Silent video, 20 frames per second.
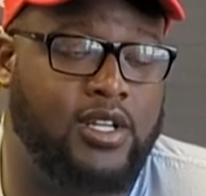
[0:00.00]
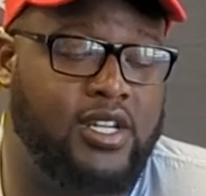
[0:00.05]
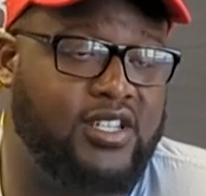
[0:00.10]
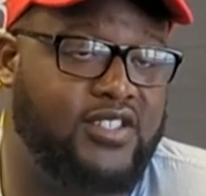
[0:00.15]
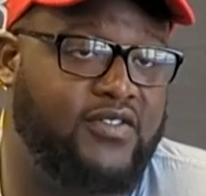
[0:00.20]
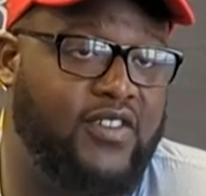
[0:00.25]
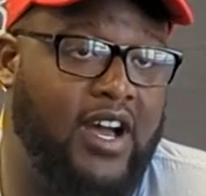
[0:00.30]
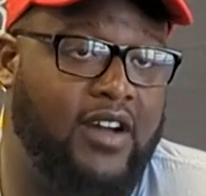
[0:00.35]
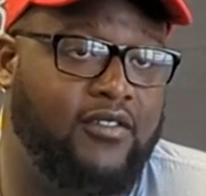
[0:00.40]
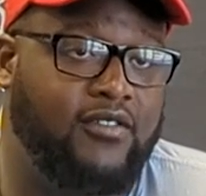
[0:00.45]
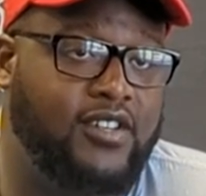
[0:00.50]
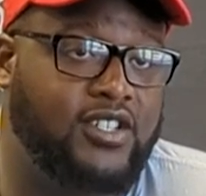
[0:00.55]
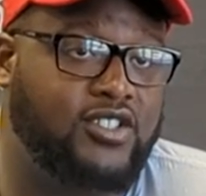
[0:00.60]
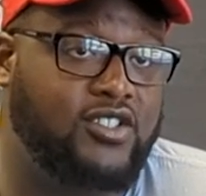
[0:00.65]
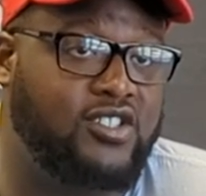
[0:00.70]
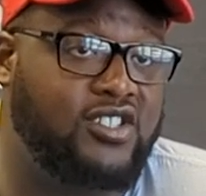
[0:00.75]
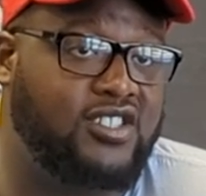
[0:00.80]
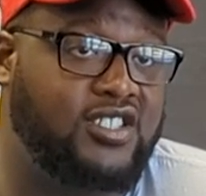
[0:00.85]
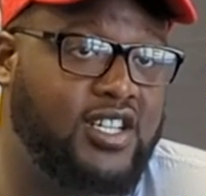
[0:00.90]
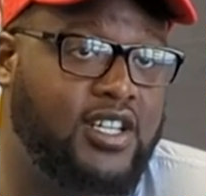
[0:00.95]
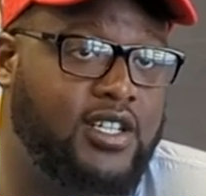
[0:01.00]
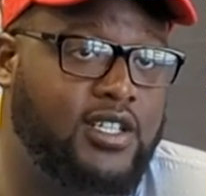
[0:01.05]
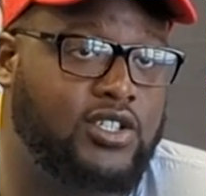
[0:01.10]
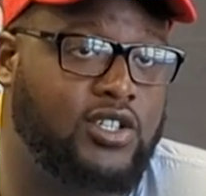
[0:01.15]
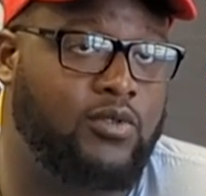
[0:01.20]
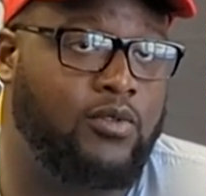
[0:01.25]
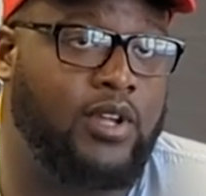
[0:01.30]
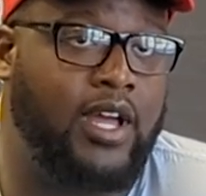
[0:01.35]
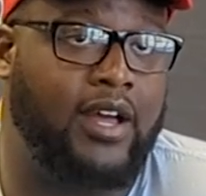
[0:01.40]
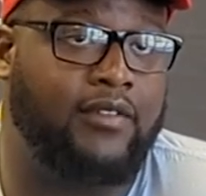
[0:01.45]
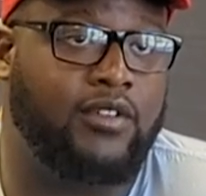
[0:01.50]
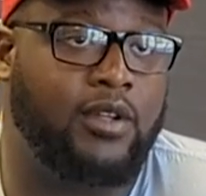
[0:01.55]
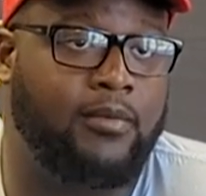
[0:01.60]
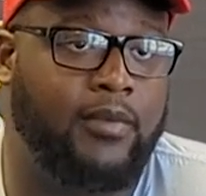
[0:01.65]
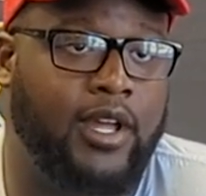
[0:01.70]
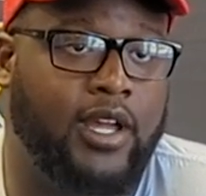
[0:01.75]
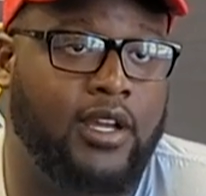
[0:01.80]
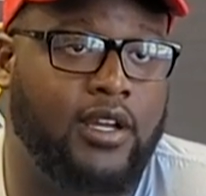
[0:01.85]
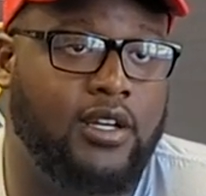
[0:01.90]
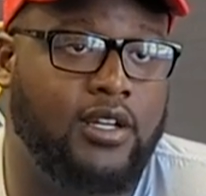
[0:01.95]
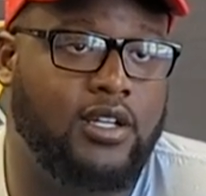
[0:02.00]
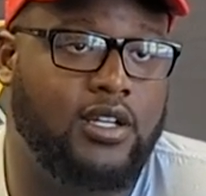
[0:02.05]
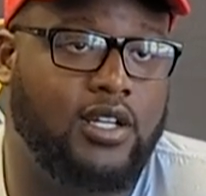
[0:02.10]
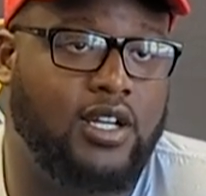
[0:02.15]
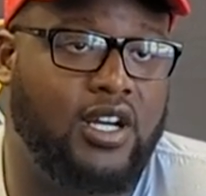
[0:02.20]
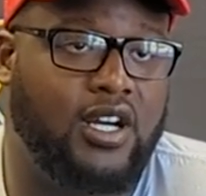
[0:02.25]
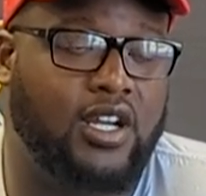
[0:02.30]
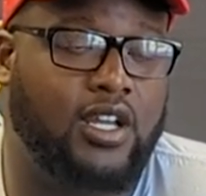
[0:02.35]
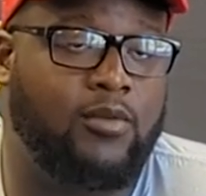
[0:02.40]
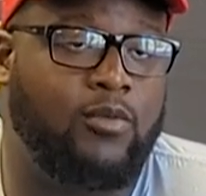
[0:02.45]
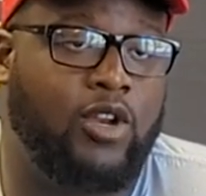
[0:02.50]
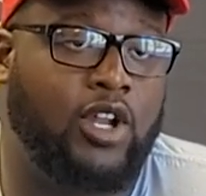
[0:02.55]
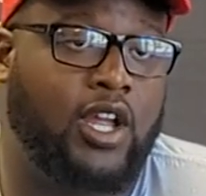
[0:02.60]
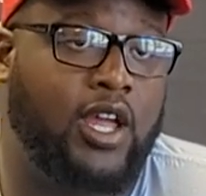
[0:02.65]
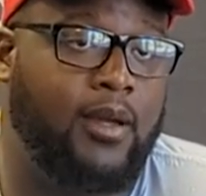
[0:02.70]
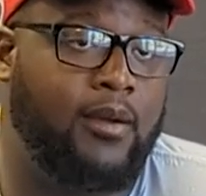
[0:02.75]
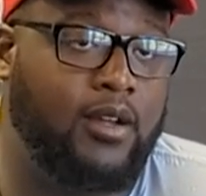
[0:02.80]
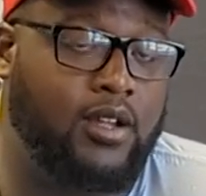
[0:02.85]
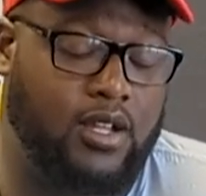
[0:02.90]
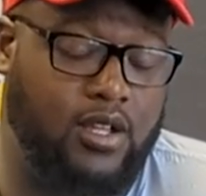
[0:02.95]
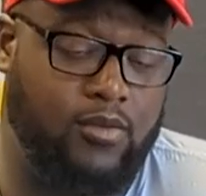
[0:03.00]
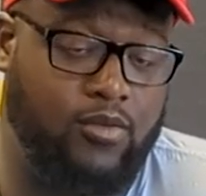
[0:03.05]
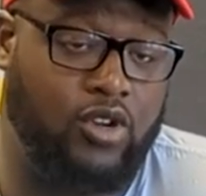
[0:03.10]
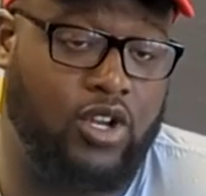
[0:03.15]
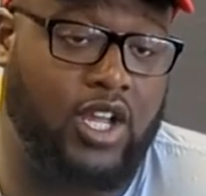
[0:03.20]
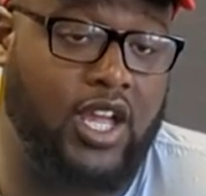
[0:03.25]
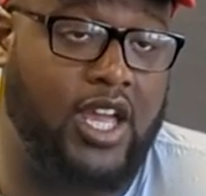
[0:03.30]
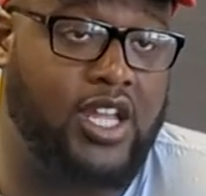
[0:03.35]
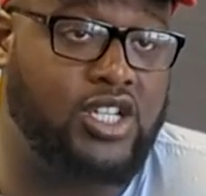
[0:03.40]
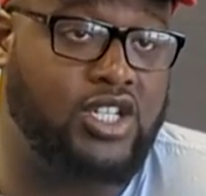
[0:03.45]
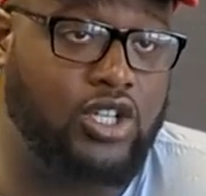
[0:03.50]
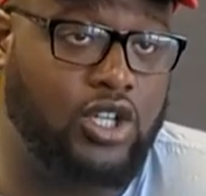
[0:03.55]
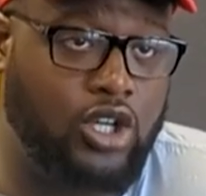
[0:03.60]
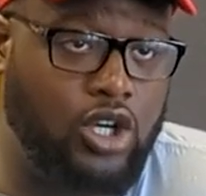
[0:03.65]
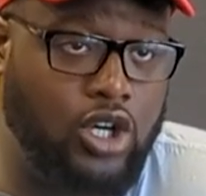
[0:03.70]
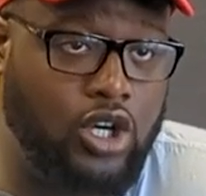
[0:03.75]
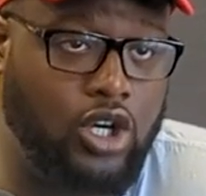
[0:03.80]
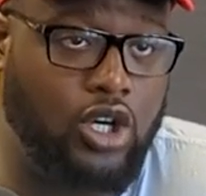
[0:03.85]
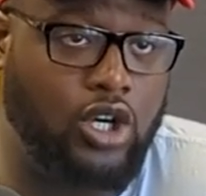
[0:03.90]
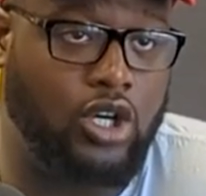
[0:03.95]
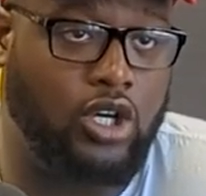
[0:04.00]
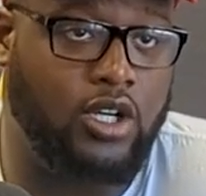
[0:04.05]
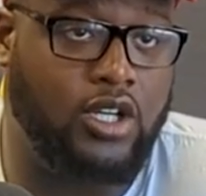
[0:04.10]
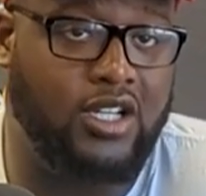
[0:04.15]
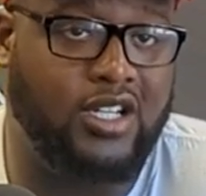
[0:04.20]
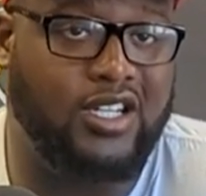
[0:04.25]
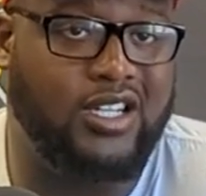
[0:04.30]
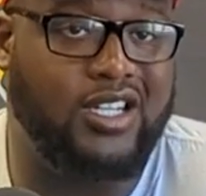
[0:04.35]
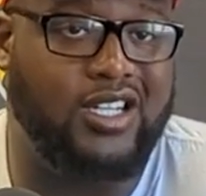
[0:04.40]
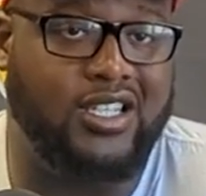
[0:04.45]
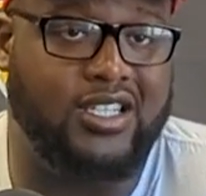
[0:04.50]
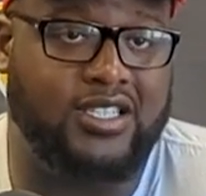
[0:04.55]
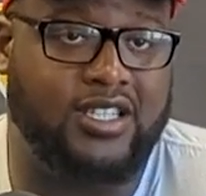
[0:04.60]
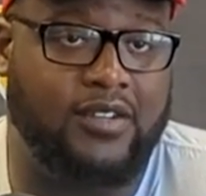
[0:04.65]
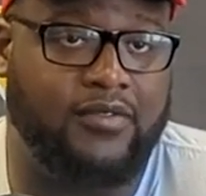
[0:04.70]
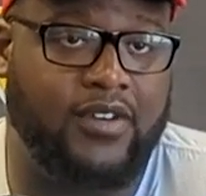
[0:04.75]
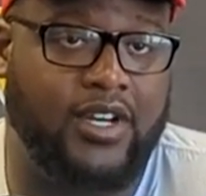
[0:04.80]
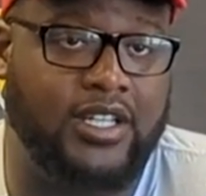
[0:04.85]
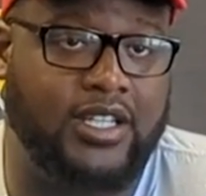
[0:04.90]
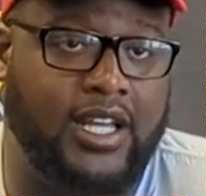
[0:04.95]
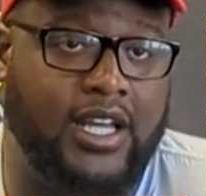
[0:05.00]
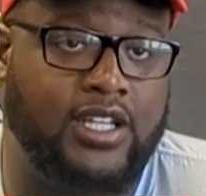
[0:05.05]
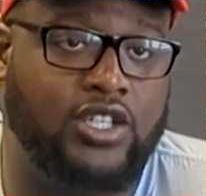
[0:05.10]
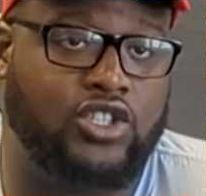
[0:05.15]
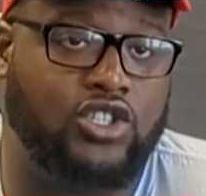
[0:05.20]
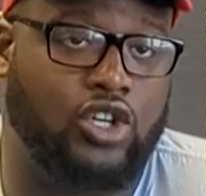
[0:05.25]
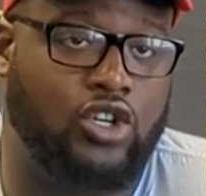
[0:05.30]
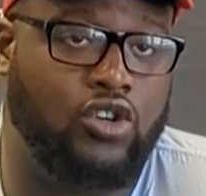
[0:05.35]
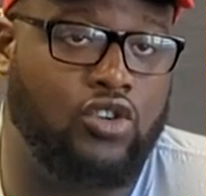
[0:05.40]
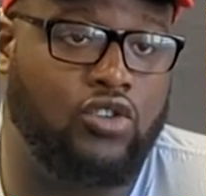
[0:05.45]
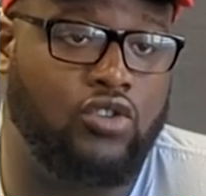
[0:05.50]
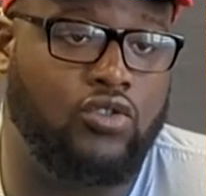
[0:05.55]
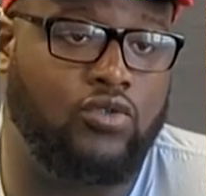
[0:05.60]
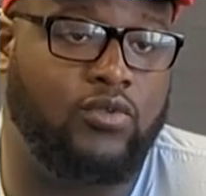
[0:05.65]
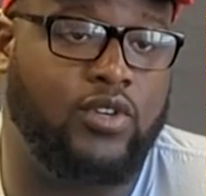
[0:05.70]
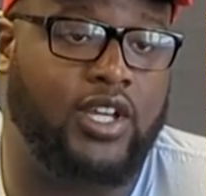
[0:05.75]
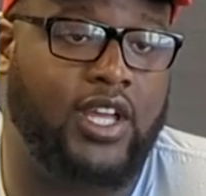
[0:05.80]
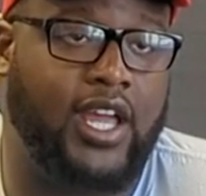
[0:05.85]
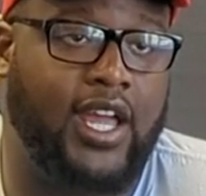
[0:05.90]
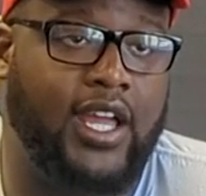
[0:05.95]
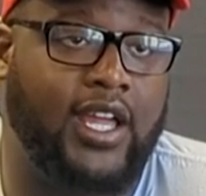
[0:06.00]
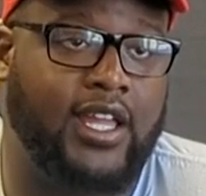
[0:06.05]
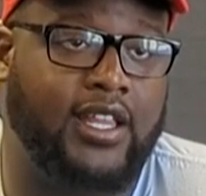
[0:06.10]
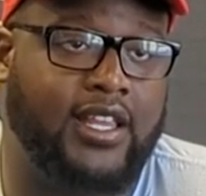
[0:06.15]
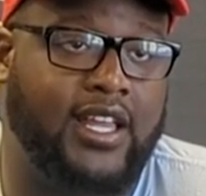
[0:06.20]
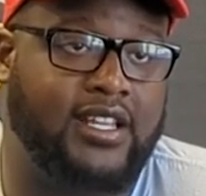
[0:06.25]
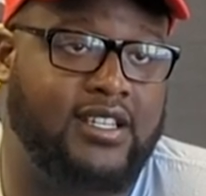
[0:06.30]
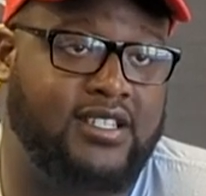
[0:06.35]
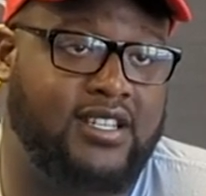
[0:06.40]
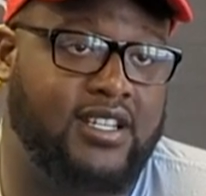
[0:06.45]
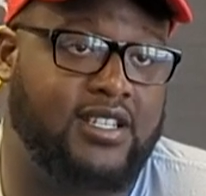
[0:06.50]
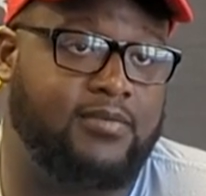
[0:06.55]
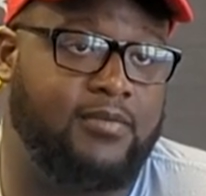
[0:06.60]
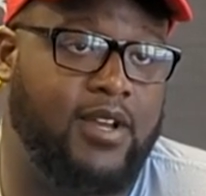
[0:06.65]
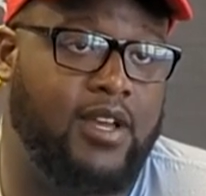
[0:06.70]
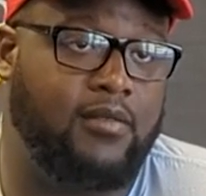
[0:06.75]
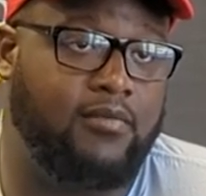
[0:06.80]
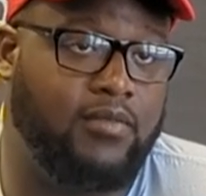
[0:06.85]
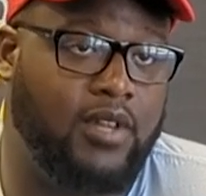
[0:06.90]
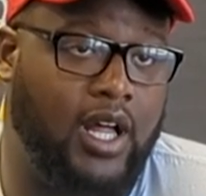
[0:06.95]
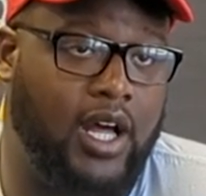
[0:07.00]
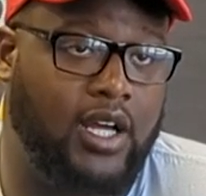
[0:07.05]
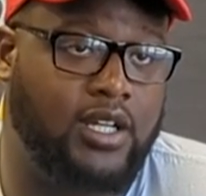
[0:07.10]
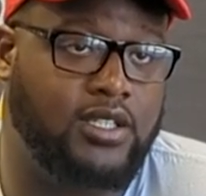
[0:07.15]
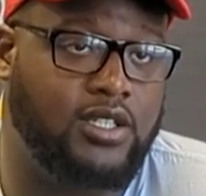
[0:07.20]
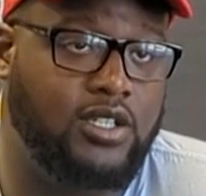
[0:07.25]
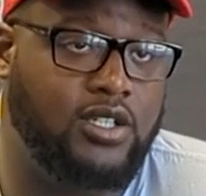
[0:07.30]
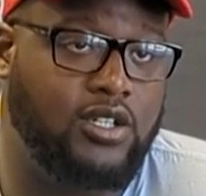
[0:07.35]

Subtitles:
It's 5 of us, only 6, so we have to make a communication call and stuff like that, so we can get that 6-man block.